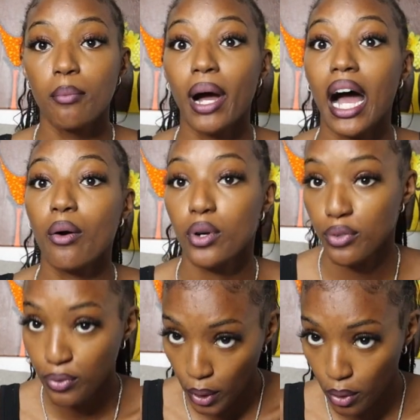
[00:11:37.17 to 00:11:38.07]

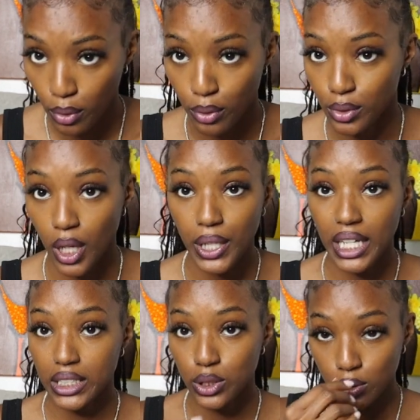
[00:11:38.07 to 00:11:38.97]
powerful. Know
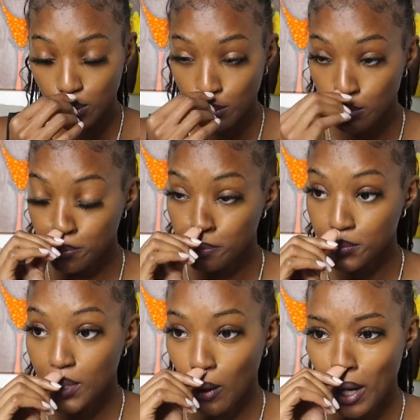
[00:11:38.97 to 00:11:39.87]
that you
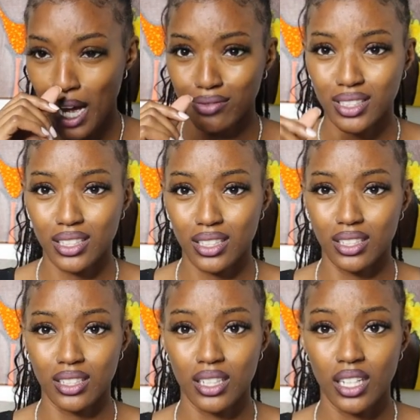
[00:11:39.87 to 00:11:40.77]
don't have to